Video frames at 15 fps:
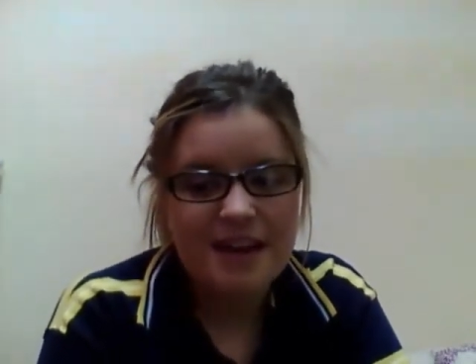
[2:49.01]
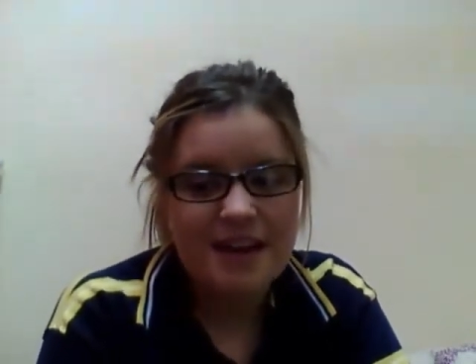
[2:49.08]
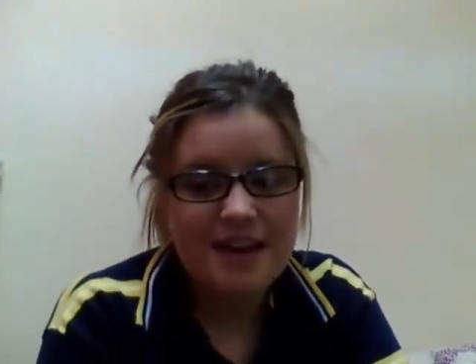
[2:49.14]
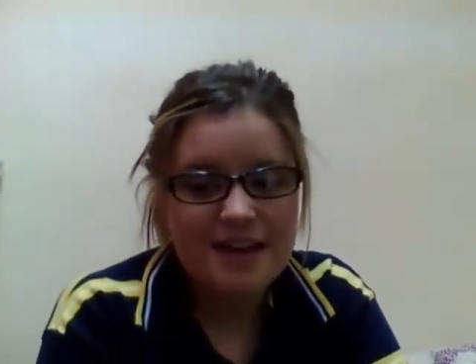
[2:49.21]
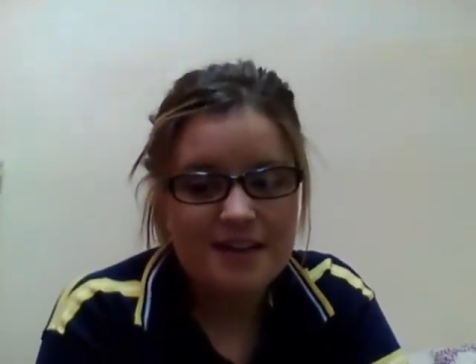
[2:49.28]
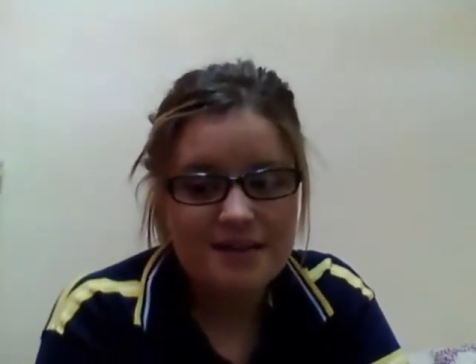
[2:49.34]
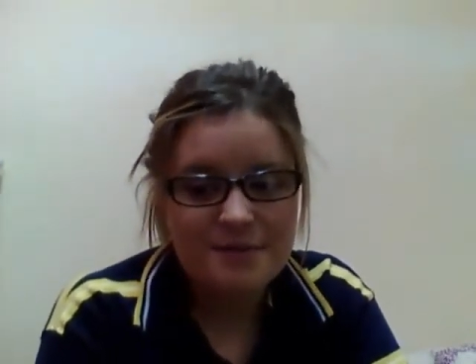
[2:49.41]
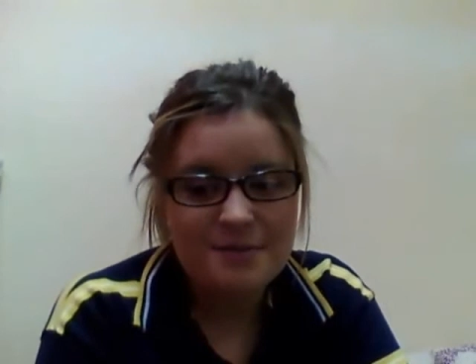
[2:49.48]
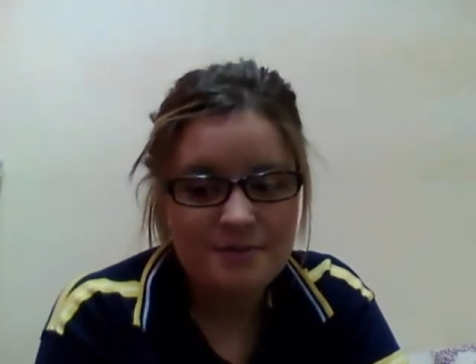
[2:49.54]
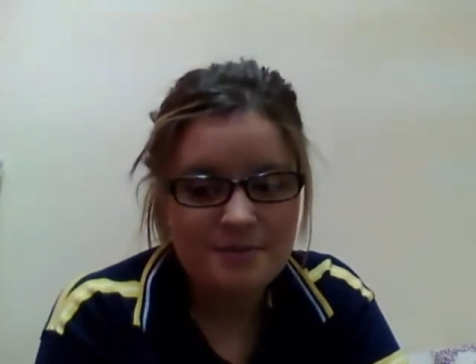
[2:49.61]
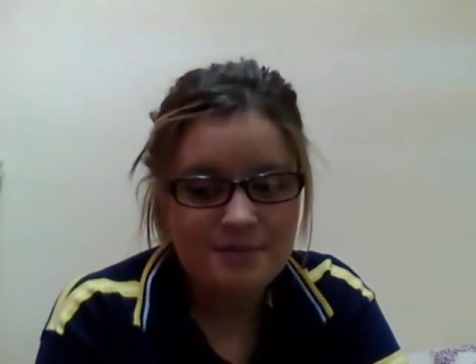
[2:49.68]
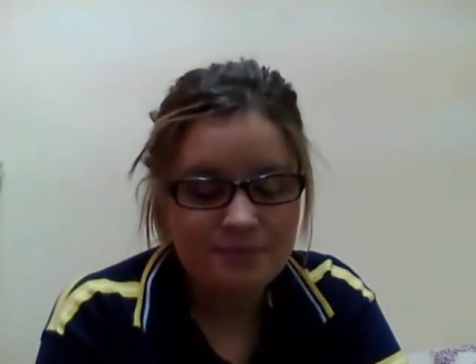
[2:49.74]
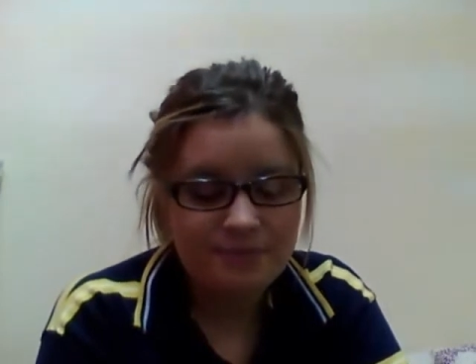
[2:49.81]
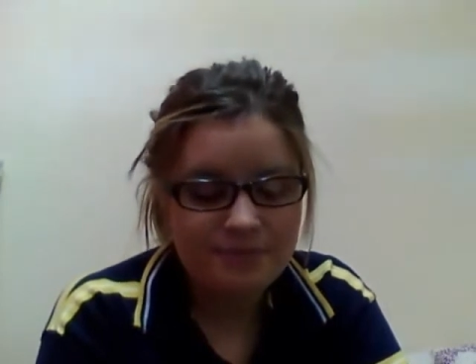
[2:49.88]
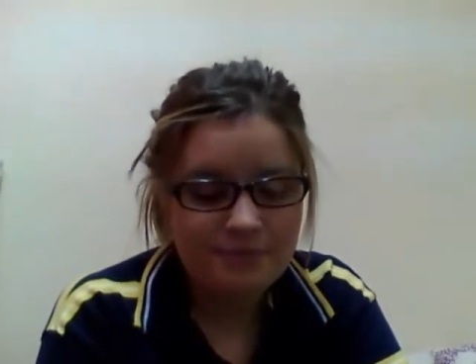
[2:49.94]

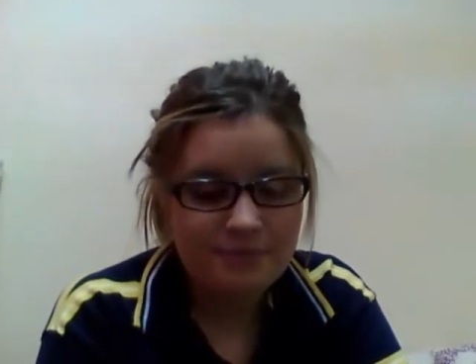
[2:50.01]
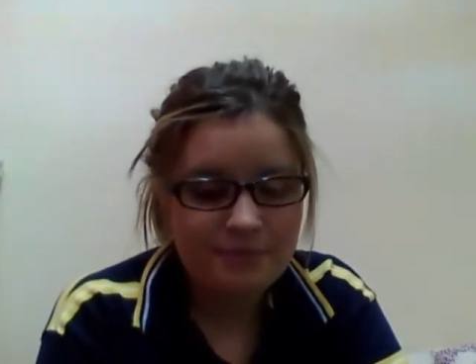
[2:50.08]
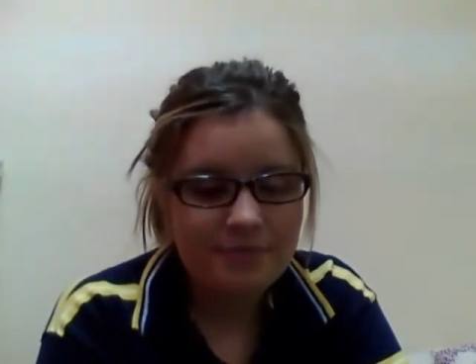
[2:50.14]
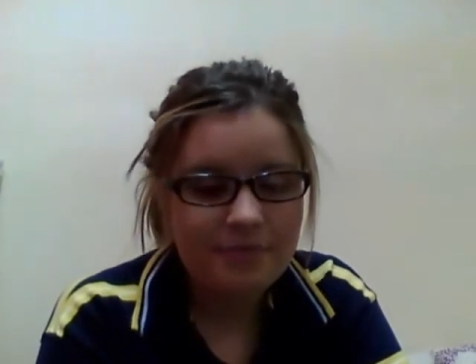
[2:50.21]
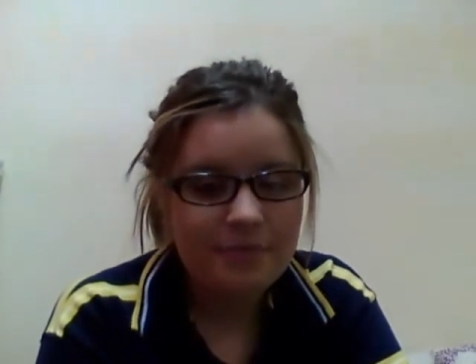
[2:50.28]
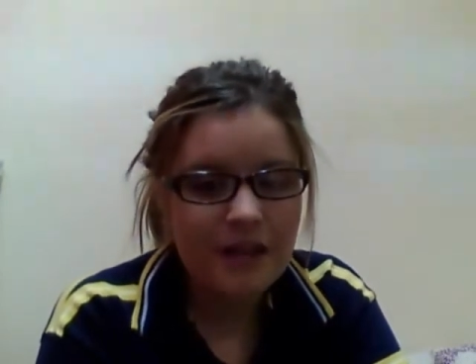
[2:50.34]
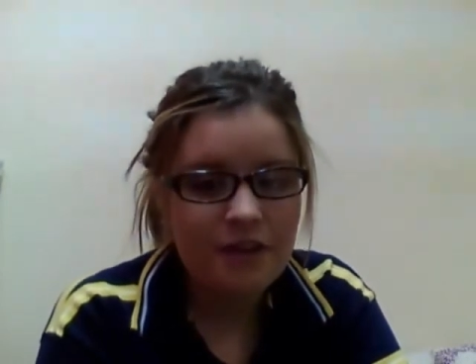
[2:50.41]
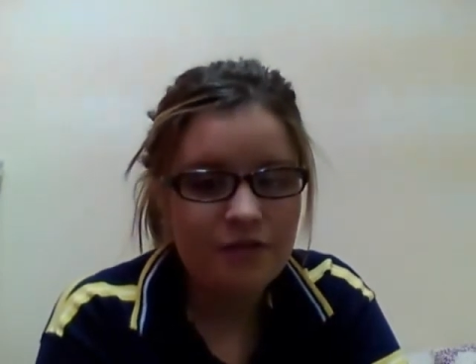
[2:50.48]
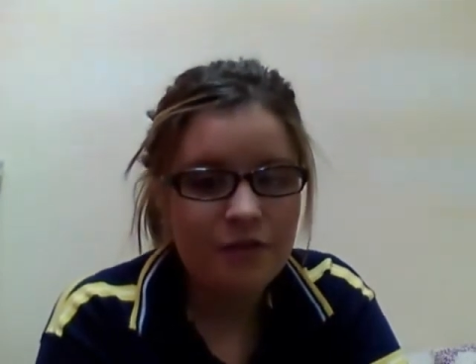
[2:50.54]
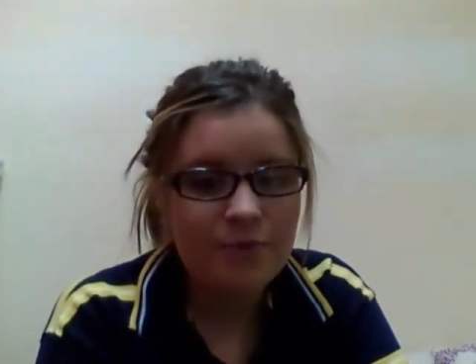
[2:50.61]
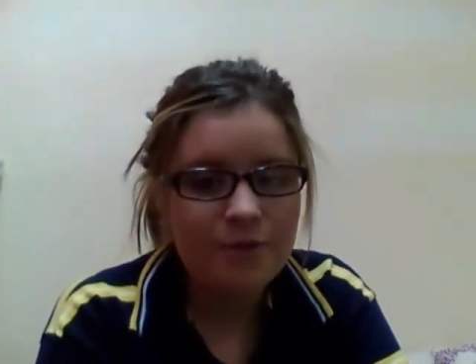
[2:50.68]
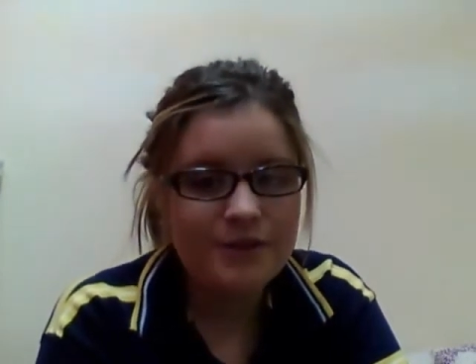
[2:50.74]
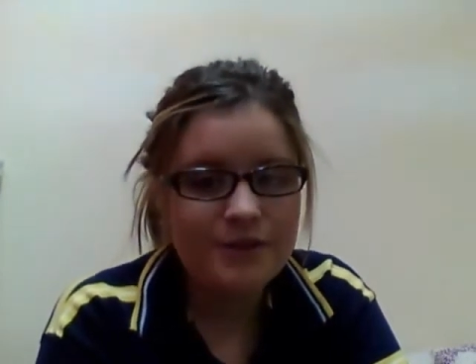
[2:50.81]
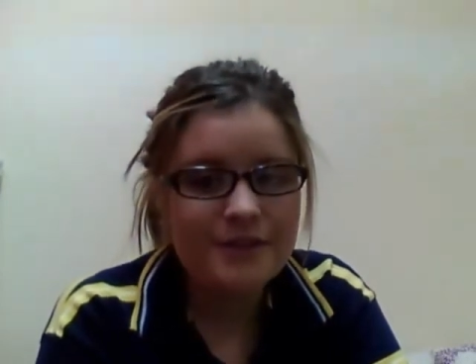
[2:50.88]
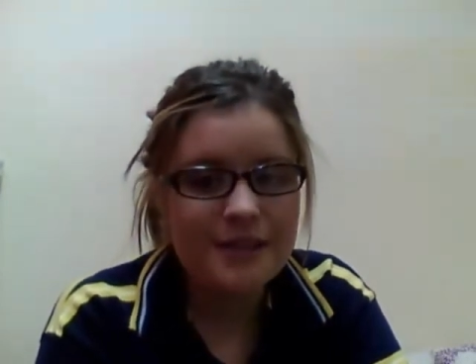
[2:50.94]
I've
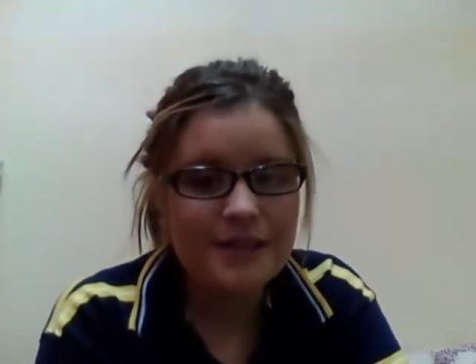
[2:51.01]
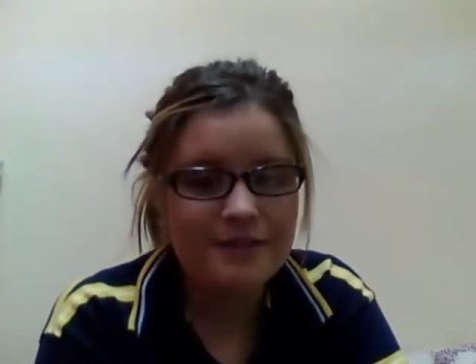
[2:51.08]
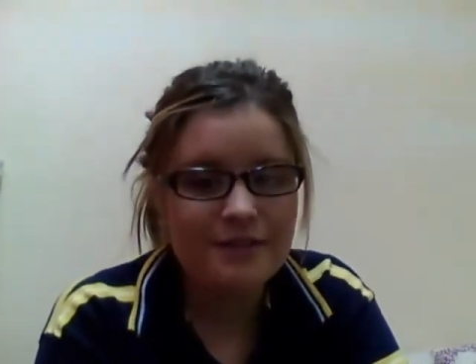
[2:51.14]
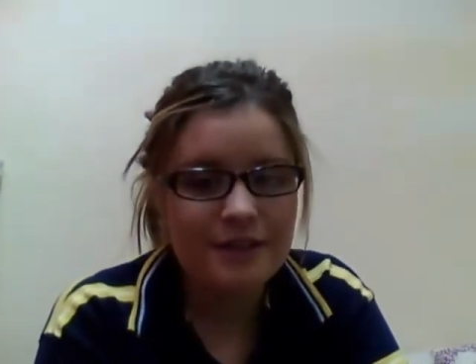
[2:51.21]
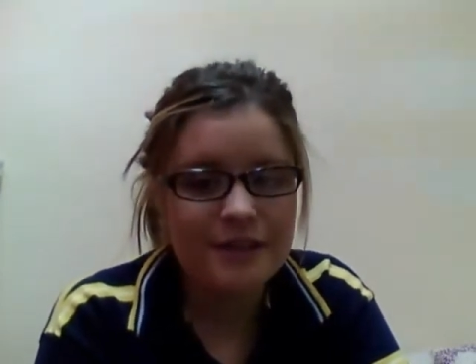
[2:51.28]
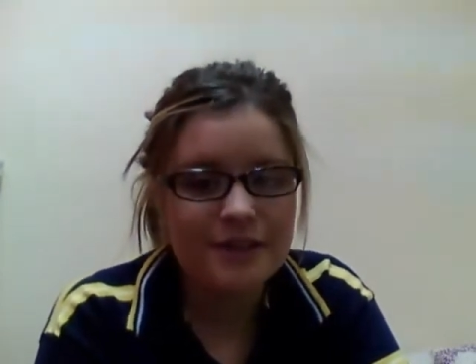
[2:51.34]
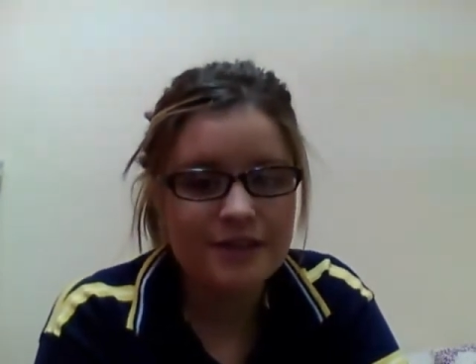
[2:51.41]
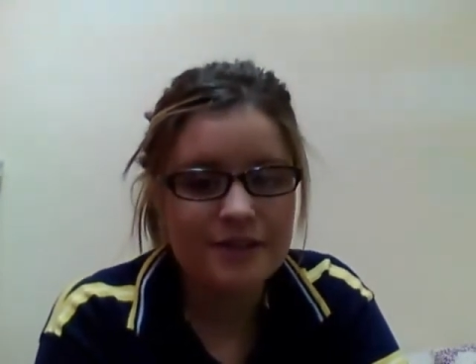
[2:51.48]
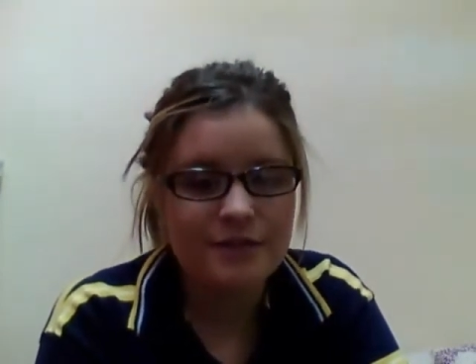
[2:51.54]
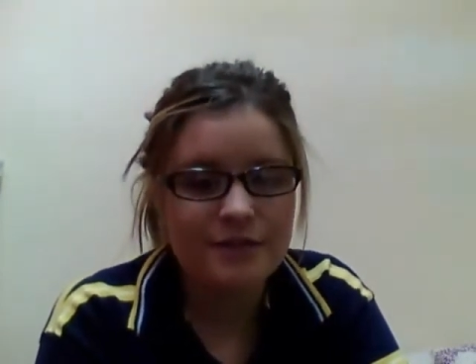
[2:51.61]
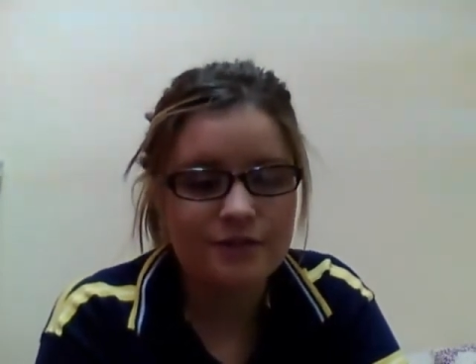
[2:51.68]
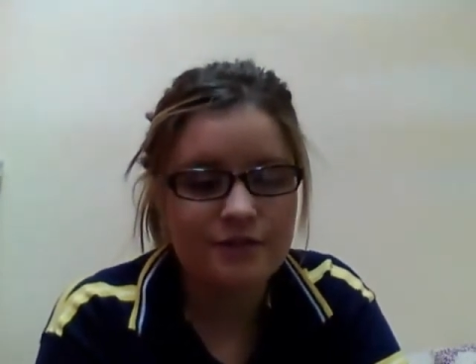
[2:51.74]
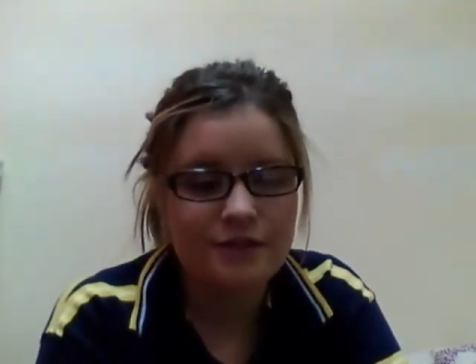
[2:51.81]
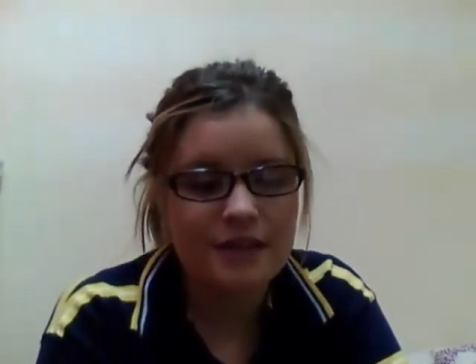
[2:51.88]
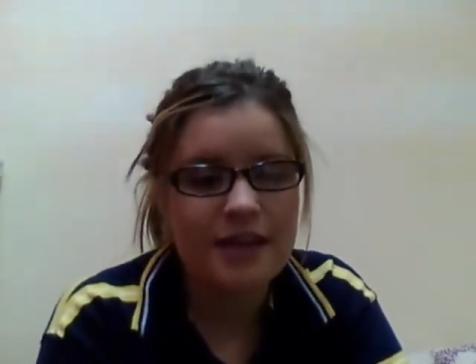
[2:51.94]
almost finished
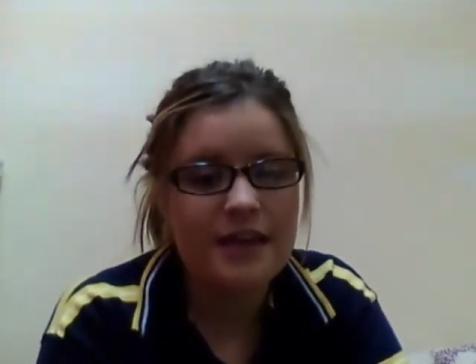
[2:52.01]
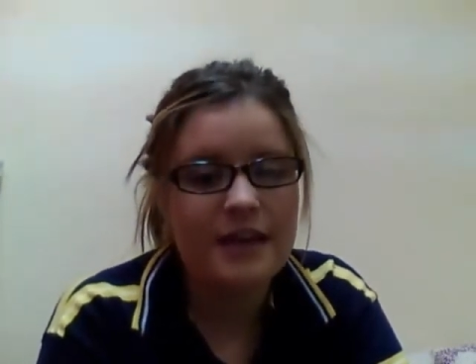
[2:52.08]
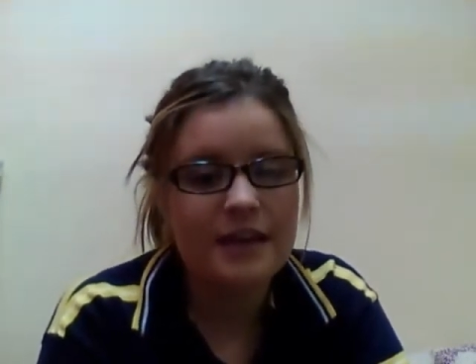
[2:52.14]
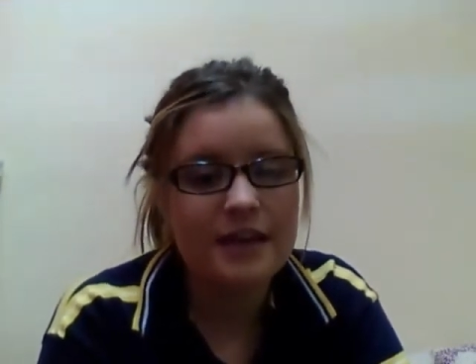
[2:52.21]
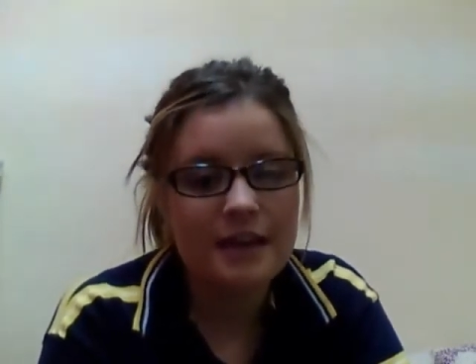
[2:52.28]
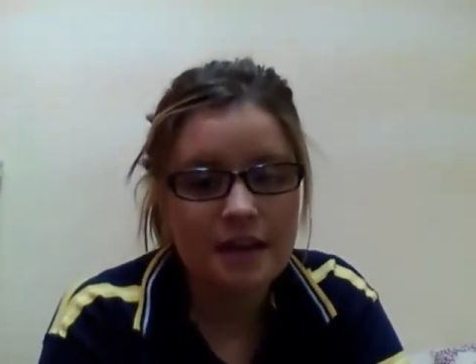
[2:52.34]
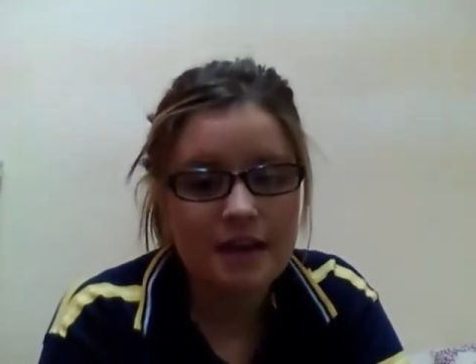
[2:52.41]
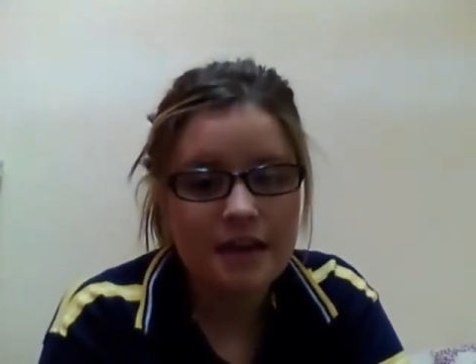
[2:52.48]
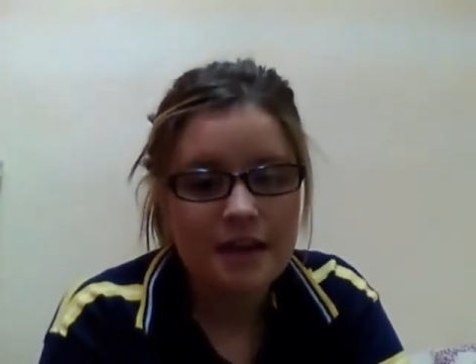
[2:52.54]
school for the year.